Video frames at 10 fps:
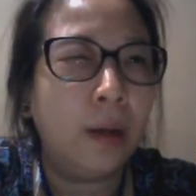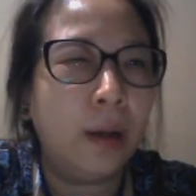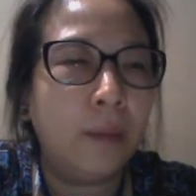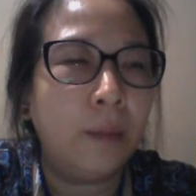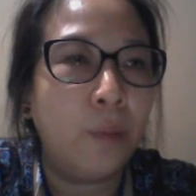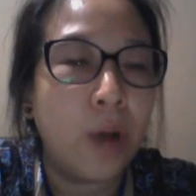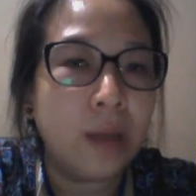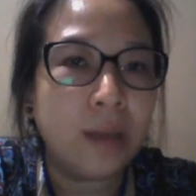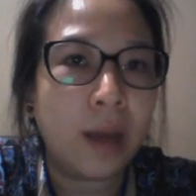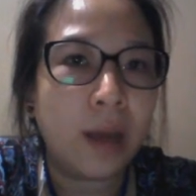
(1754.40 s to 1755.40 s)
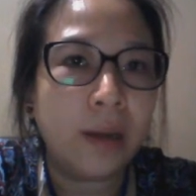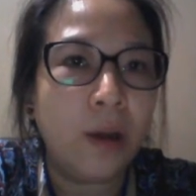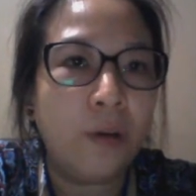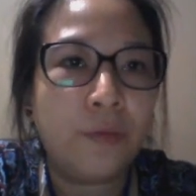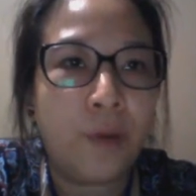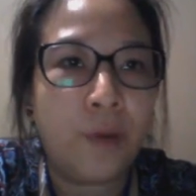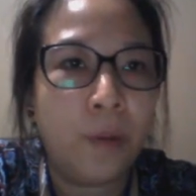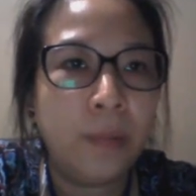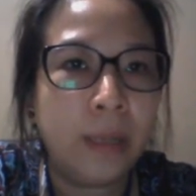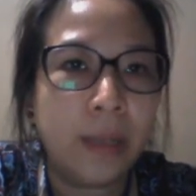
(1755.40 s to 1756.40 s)
Bogasari or from
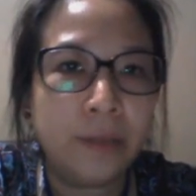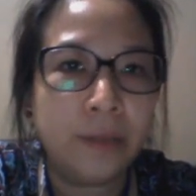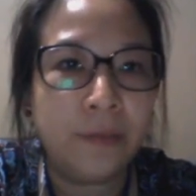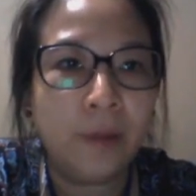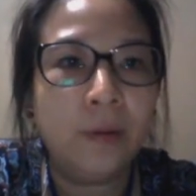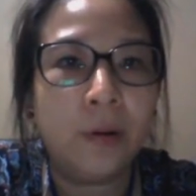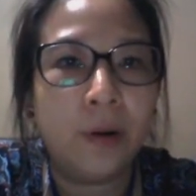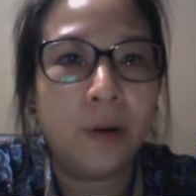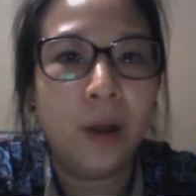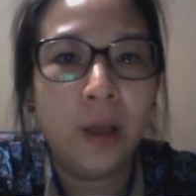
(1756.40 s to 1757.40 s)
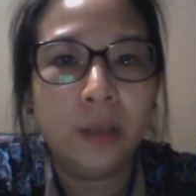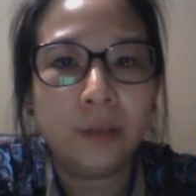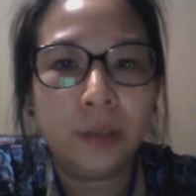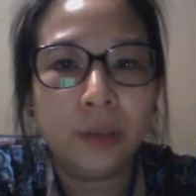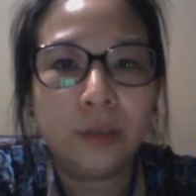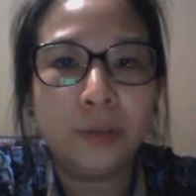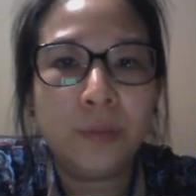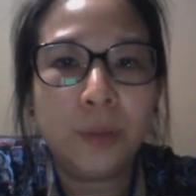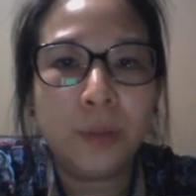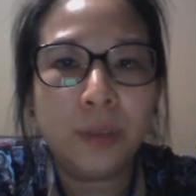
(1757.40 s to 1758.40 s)
another vendor, so it's also
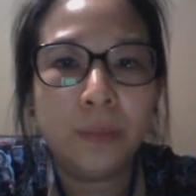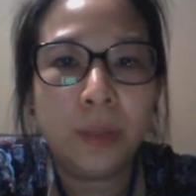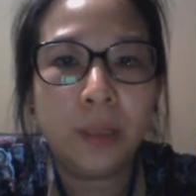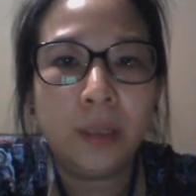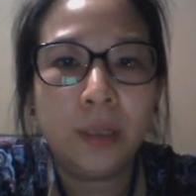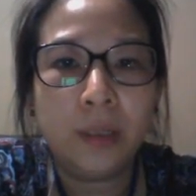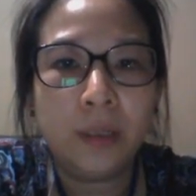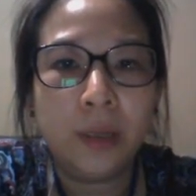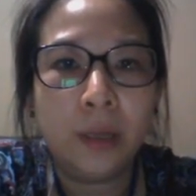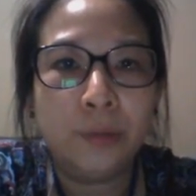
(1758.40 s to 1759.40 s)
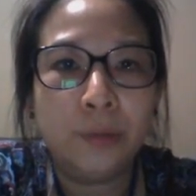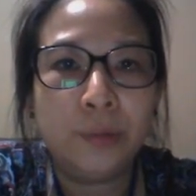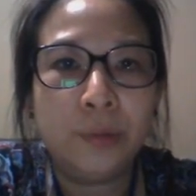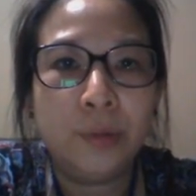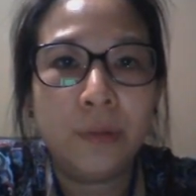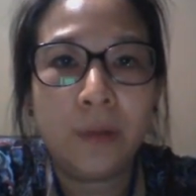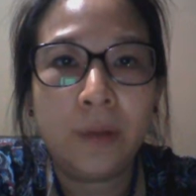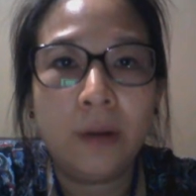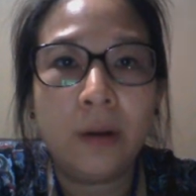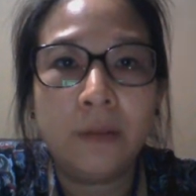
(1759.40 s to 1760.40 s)
possible to do the vendor
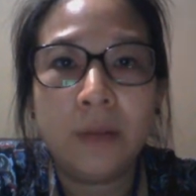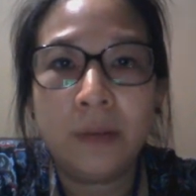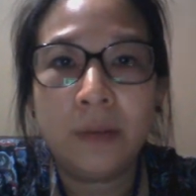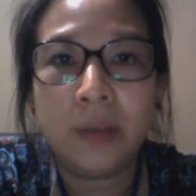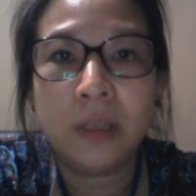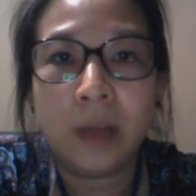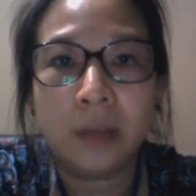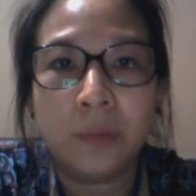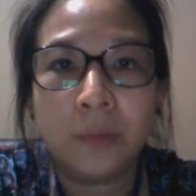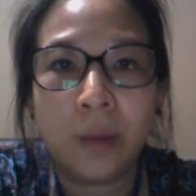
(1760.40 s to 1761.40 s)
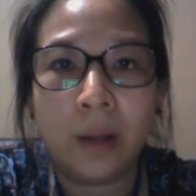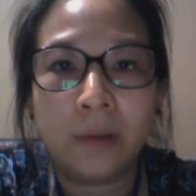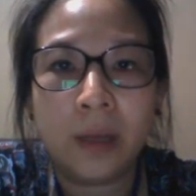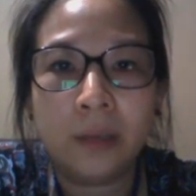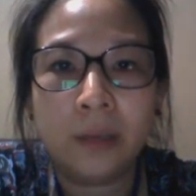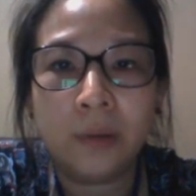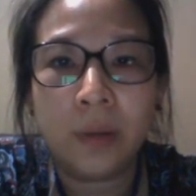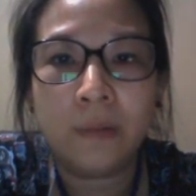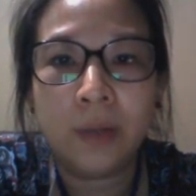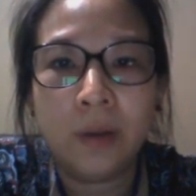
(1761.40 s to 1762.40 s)
evaluation as well. Okay, so
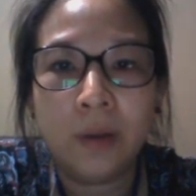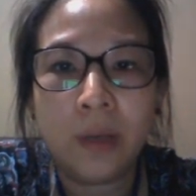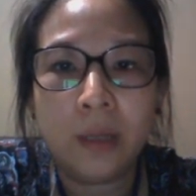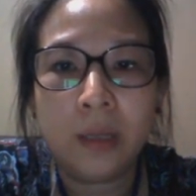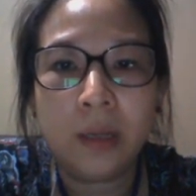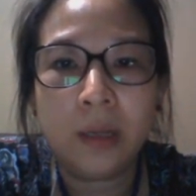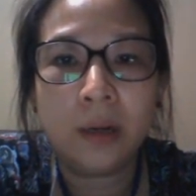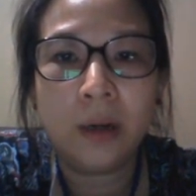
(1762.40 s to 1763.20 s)
even though in here